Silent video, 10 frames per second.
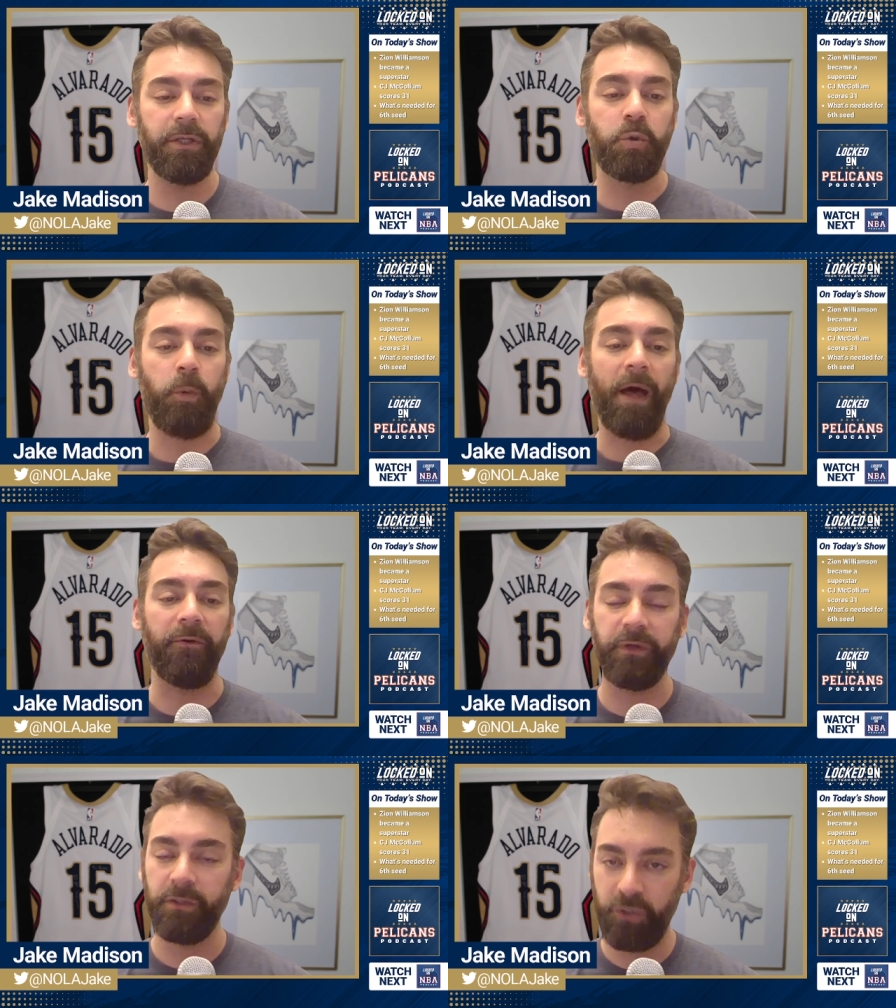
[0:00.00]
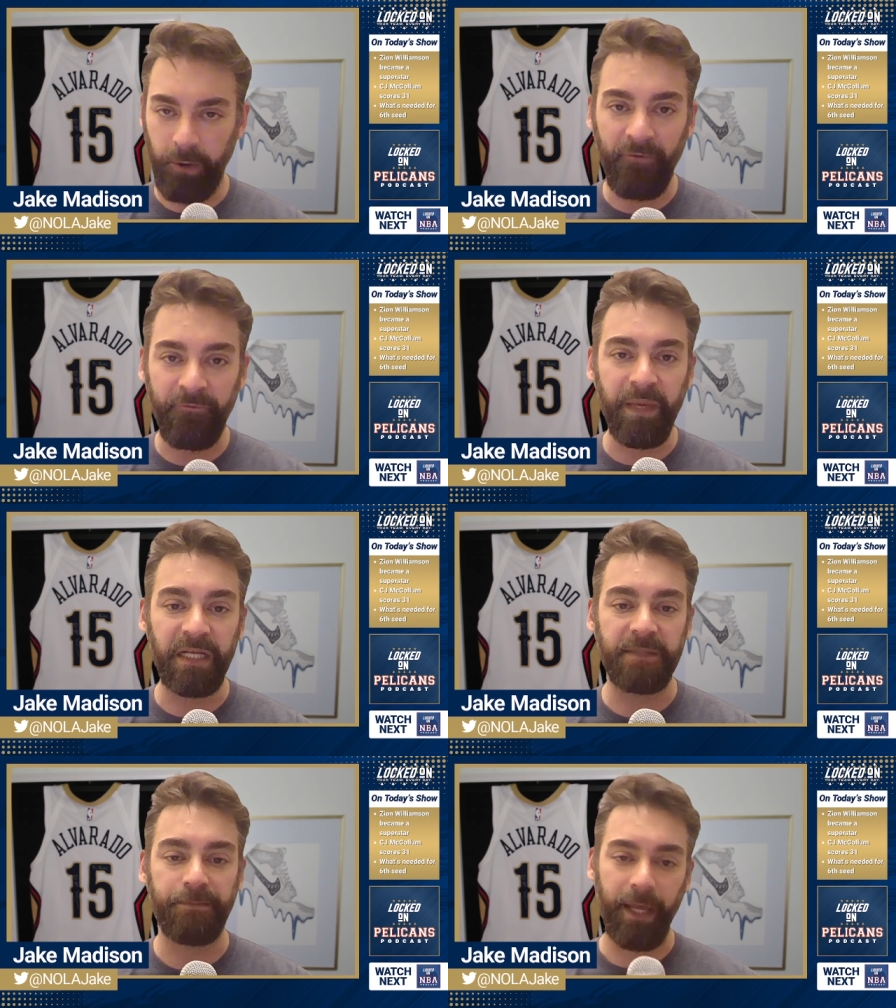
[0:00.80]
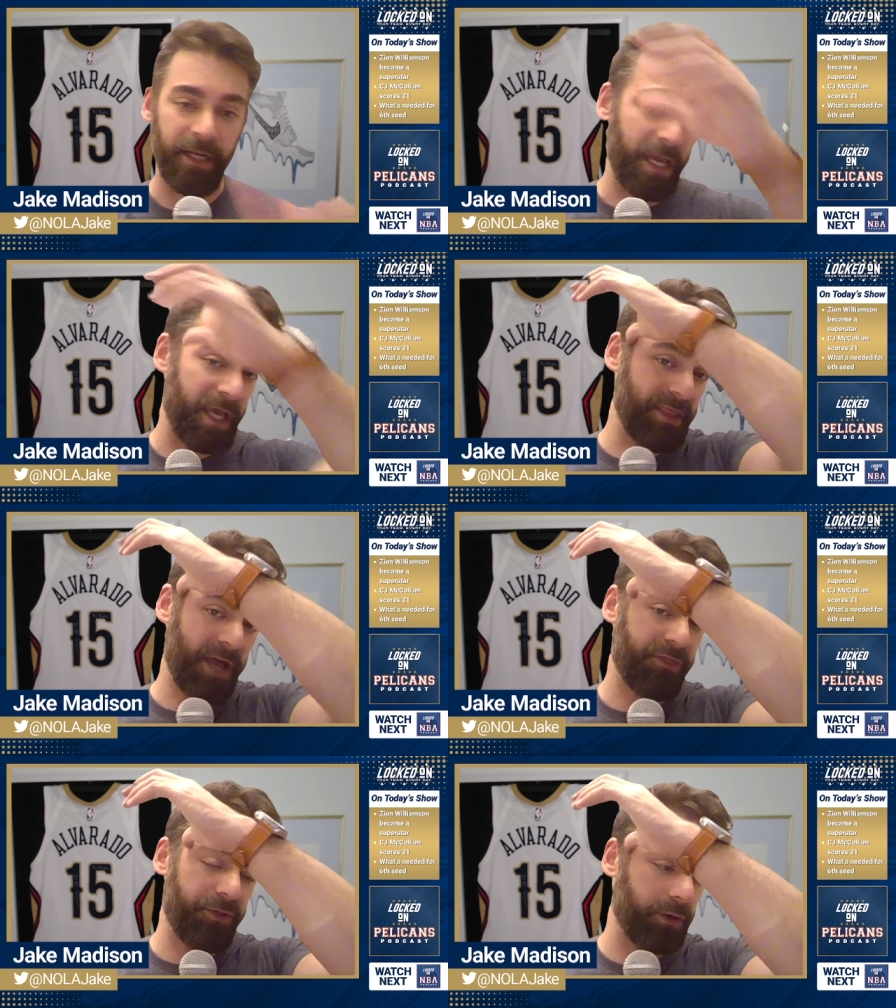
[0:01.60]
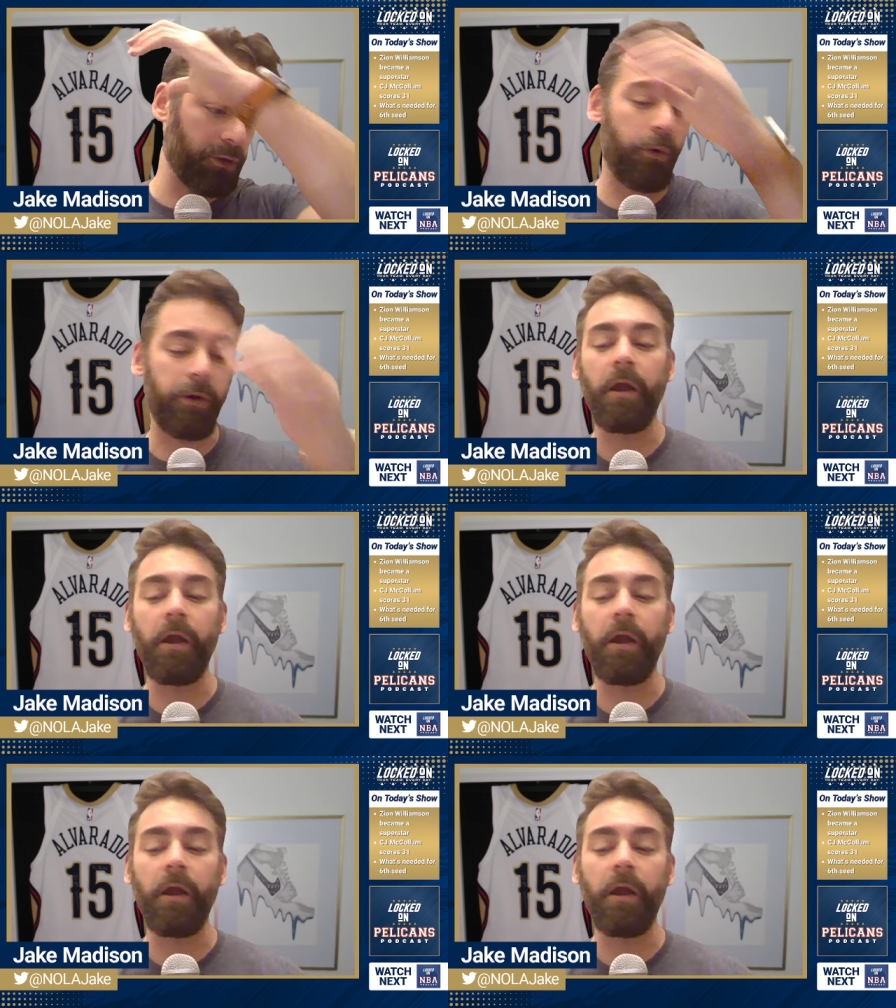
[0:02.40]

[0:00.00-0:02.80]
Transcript: 12, twelve minutes played in that third quarter.